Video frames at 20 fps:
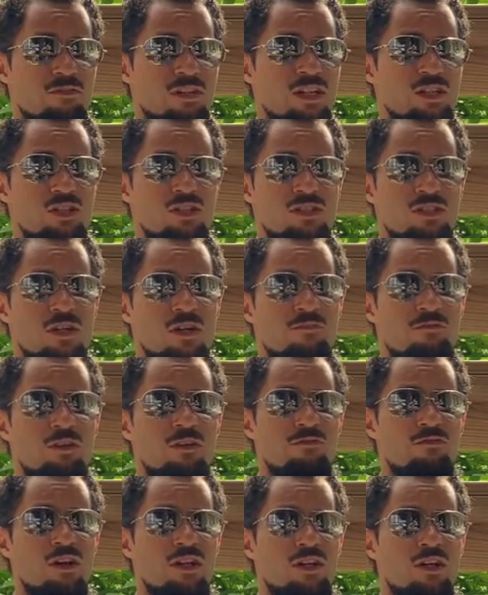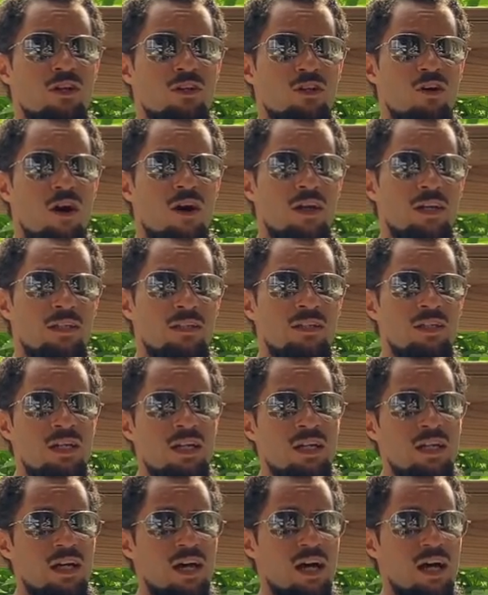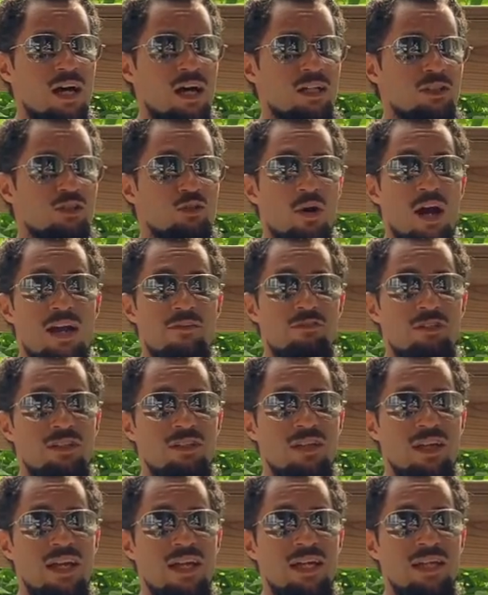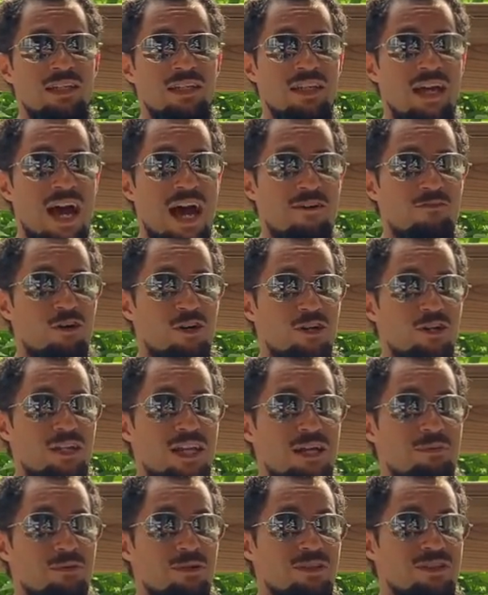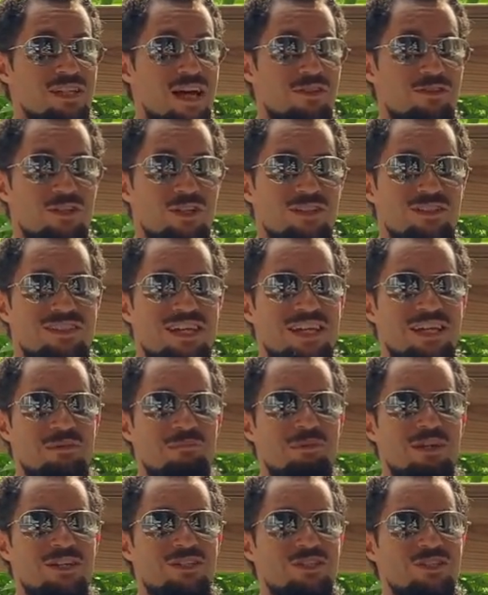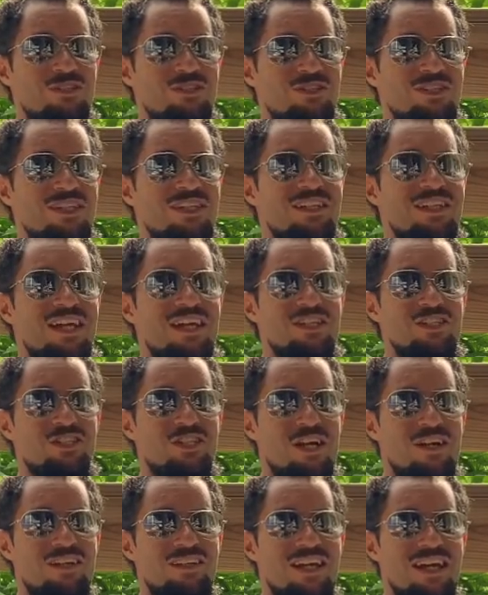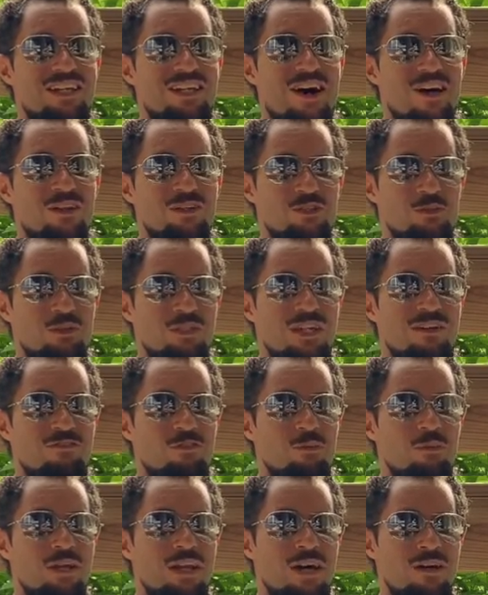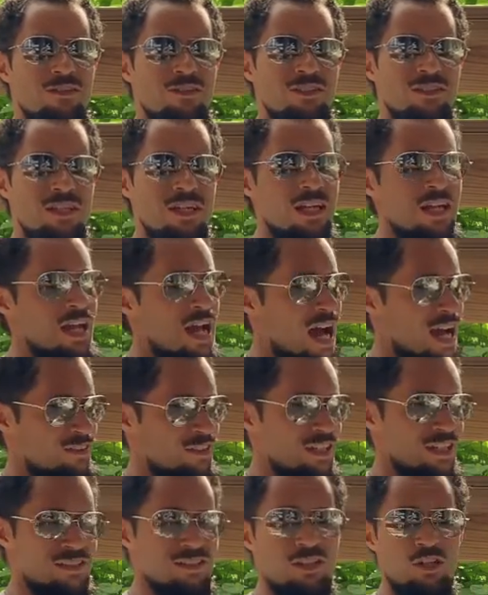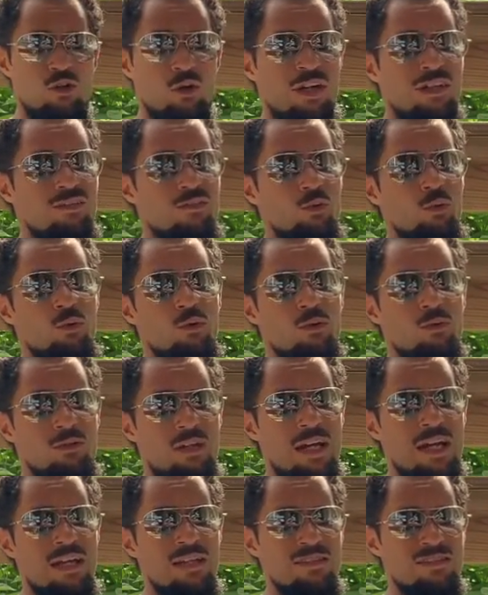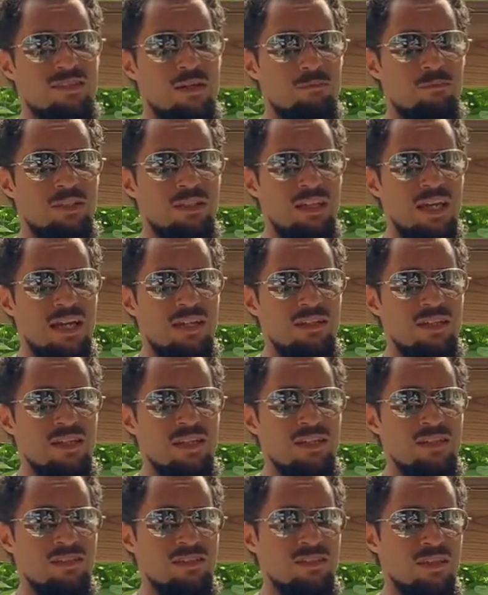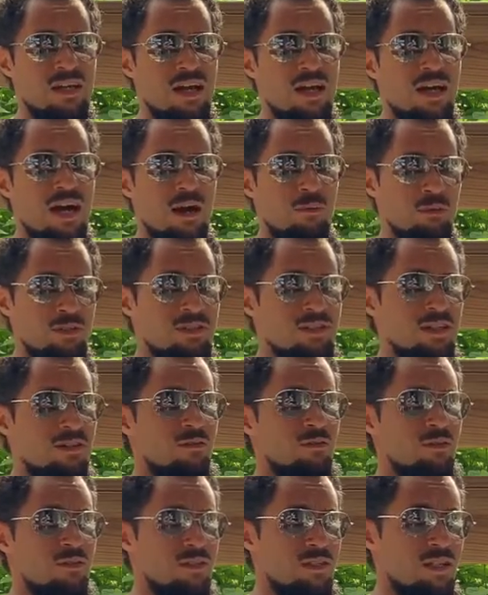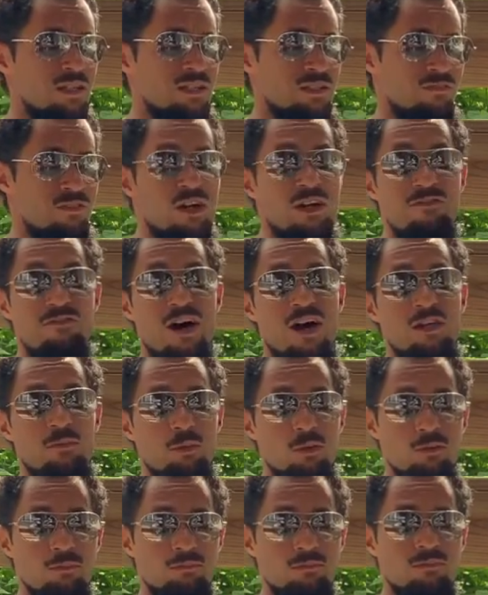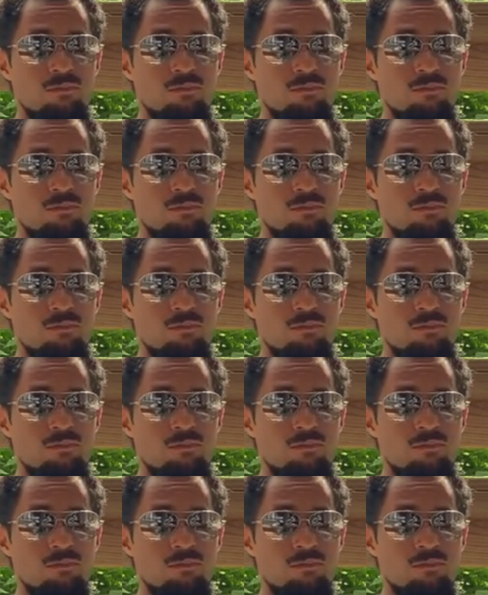your front yard garden thriving and have all your neighbors out there taking pictures and sharing that knowledge with everyone else. I think it's a great tool and something that is, I would say, is very valuable.